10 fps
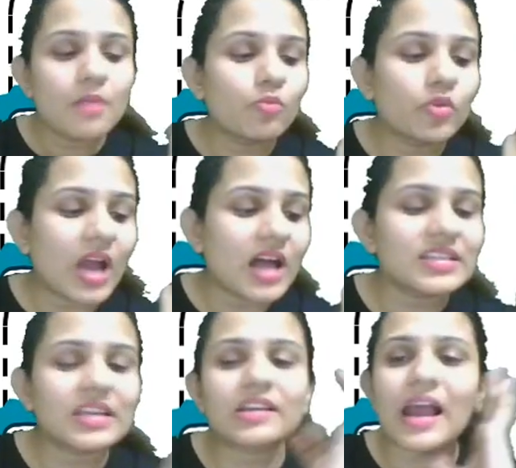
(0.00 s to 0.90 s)
Modals
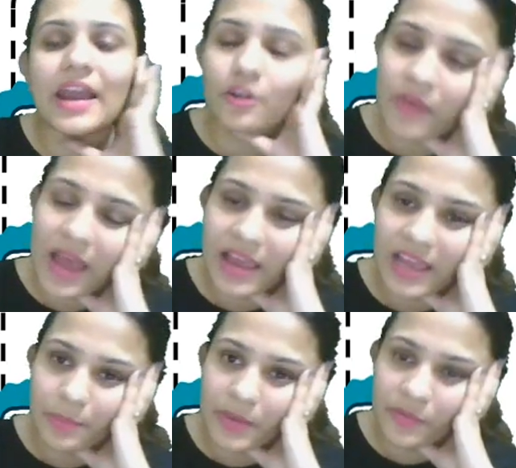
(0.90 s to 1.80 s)
are the kind of
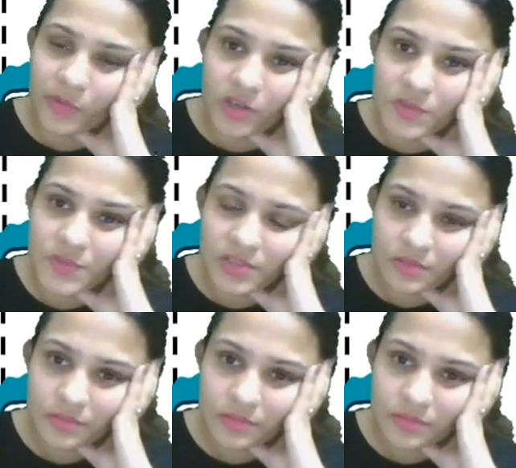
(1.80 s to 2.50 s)
helping verbs,